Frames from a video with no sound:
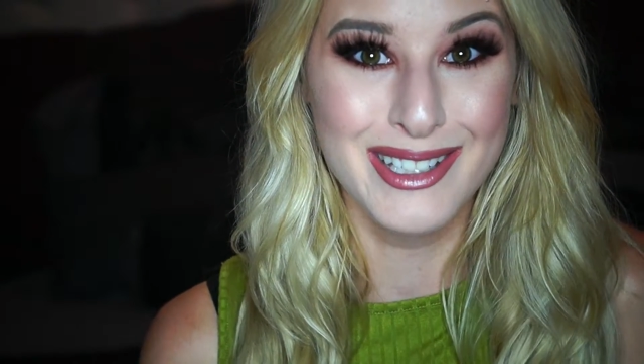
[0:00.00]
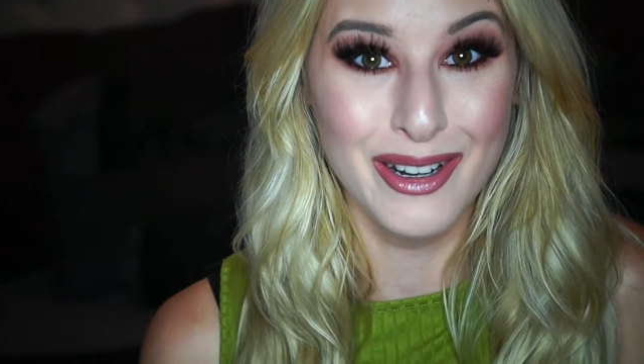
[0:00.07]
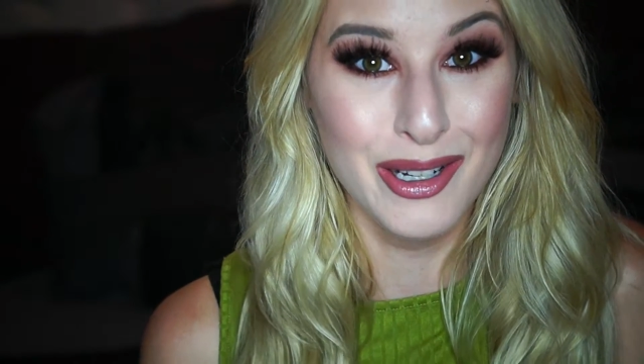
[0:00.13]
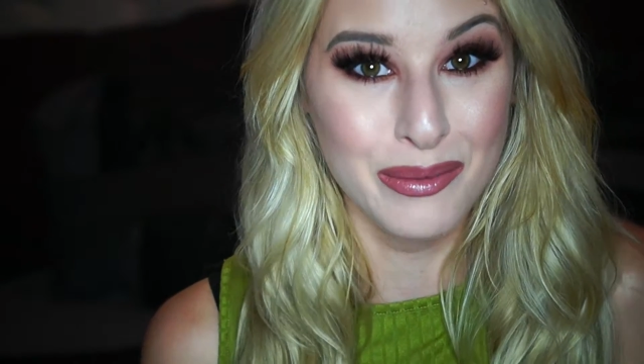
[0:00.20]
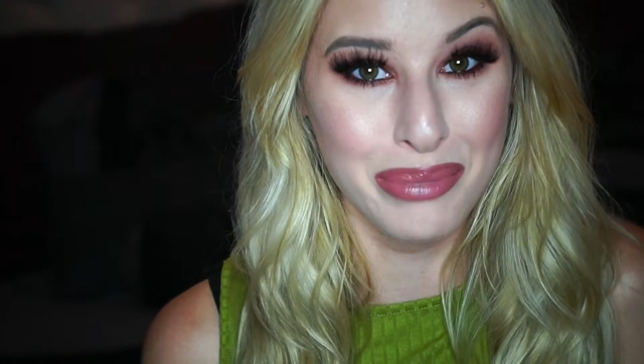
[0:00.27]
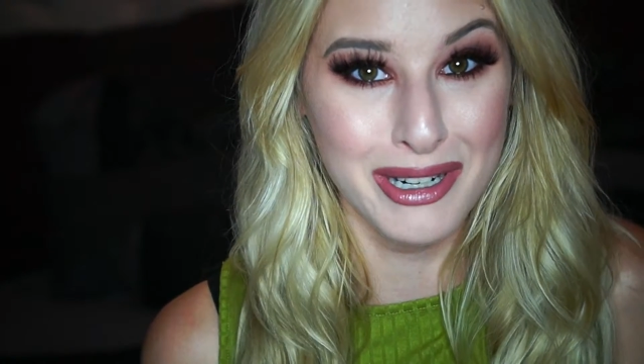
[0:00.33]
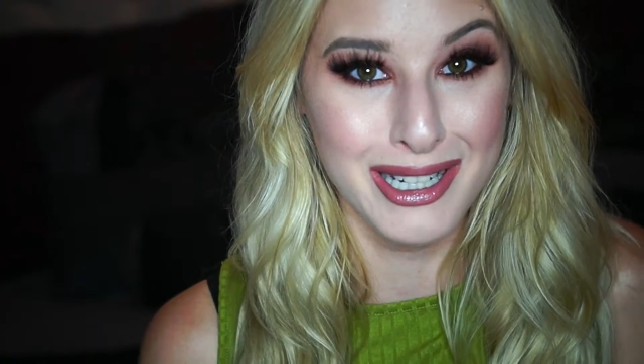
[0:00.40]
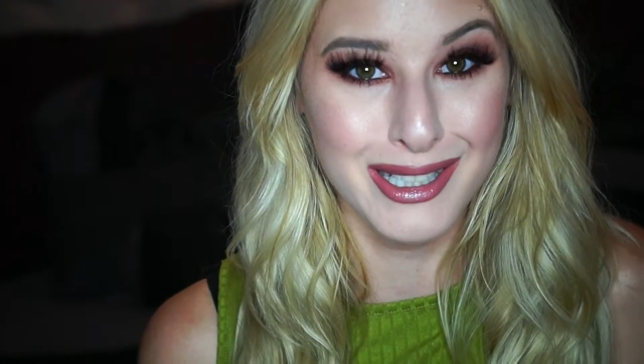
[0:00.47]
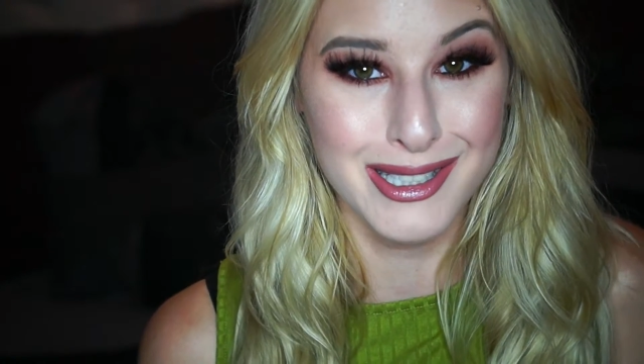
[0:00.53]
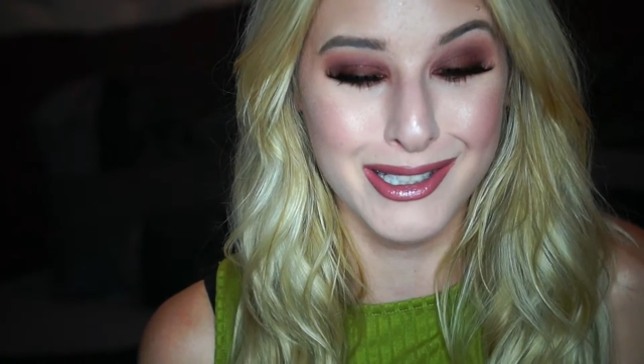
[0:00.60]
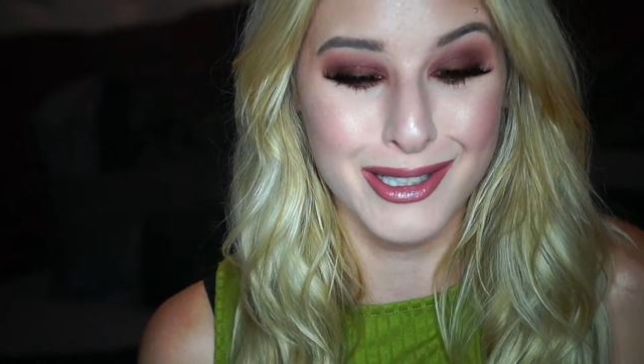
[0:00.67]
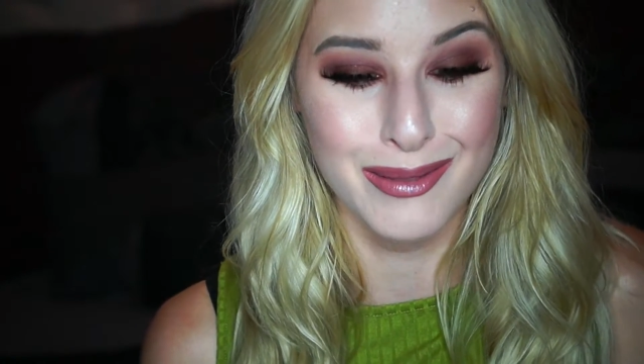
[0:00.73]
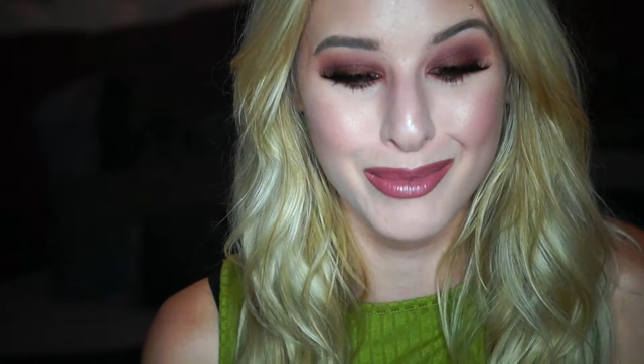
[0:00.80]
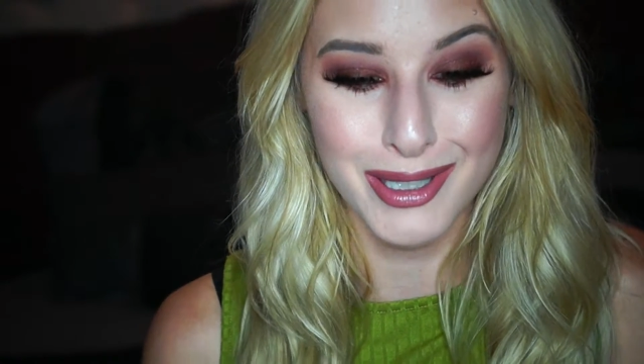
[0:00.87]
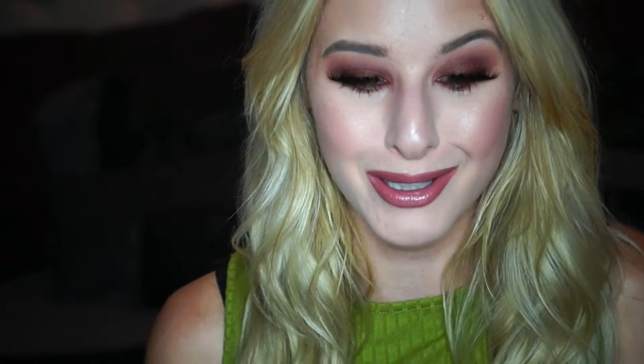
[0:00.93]
Sorry to break it to
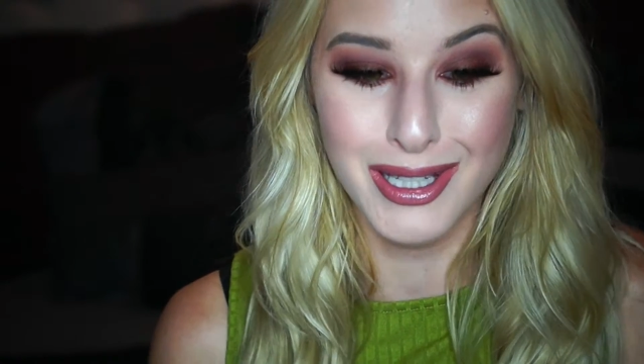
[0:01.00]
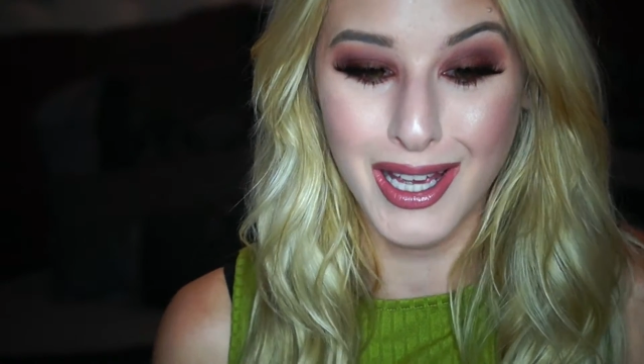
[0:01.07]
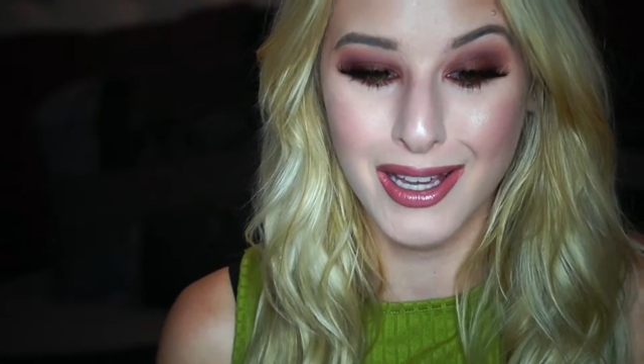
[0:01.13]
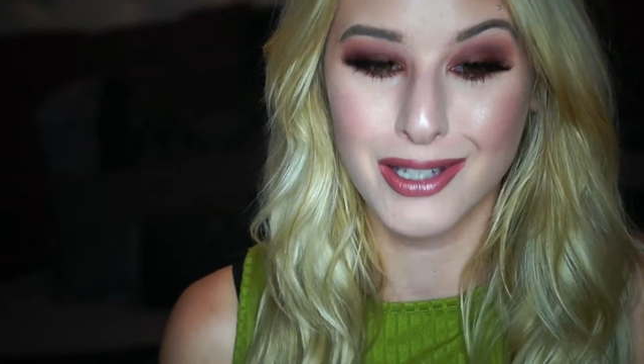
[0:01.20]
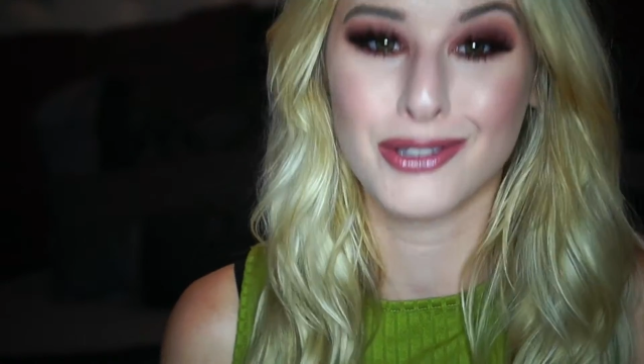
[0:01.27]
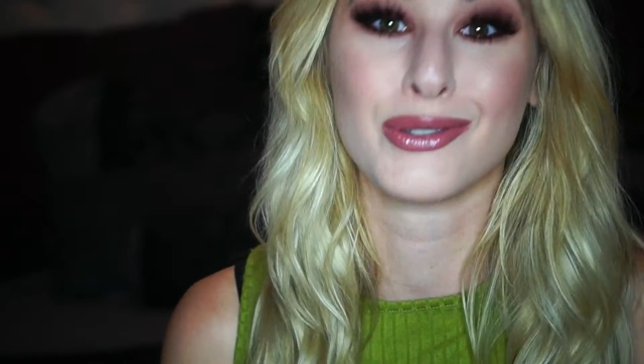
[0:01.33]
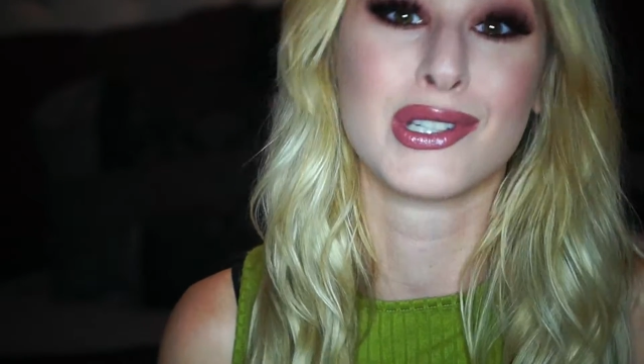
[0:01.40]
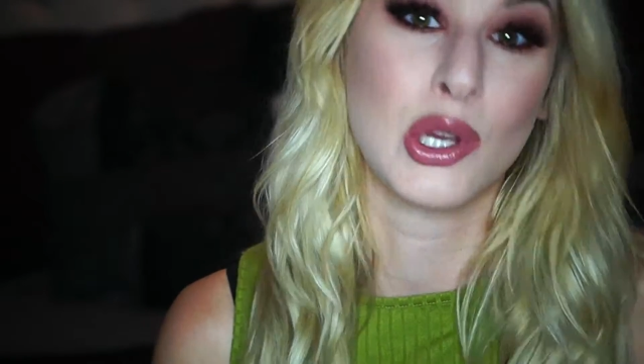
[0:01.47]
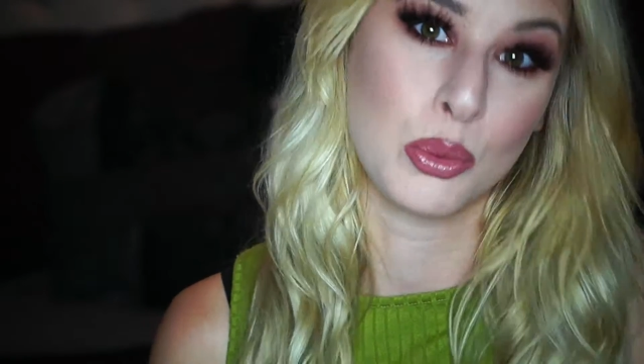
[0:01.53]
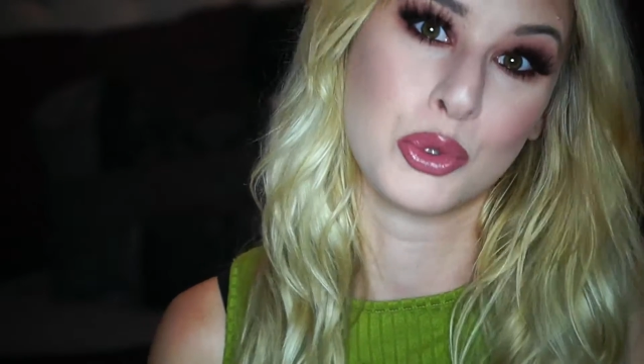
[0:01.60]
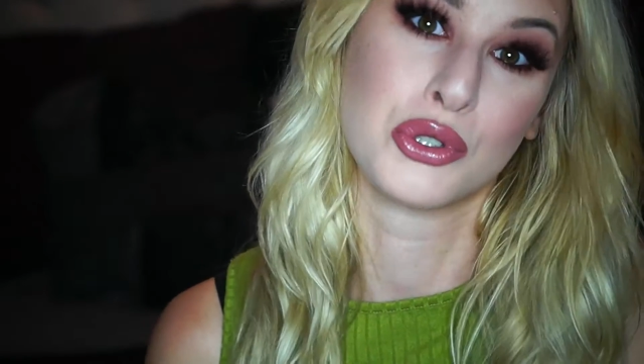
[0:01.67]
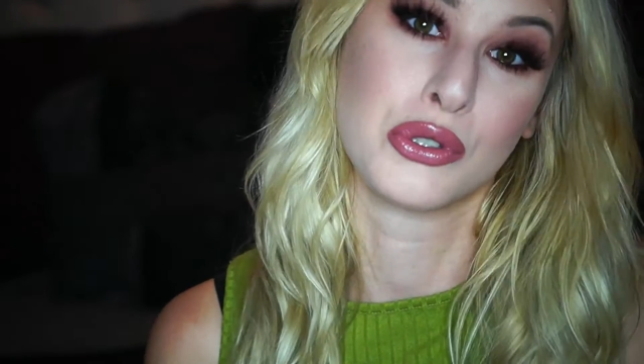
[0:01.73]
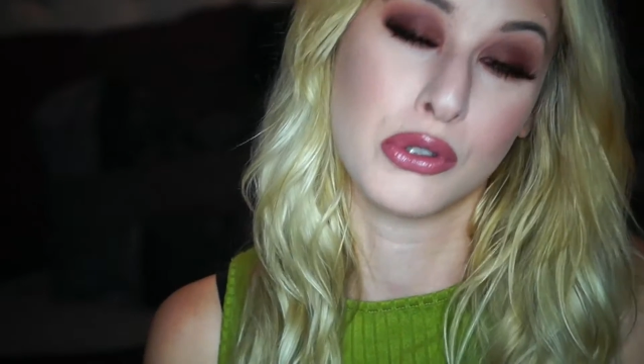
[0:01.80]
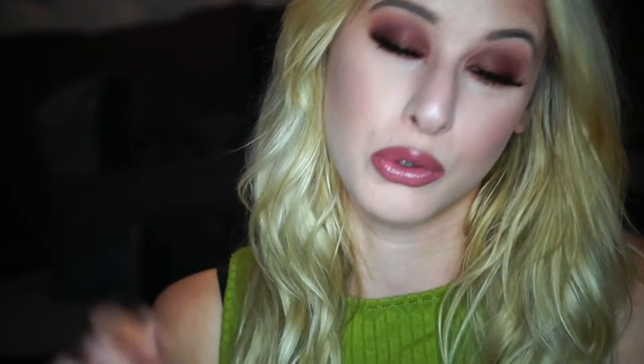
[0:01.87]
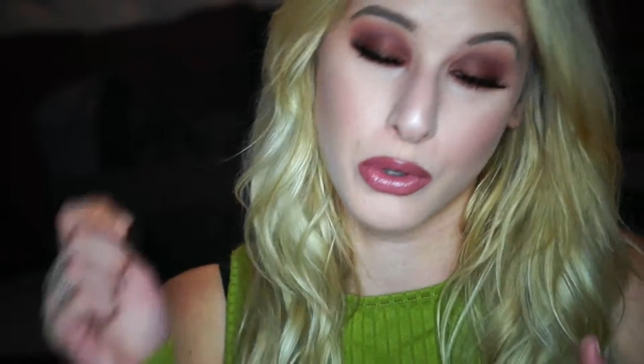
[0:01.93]
you, but you can't use Elmer's glue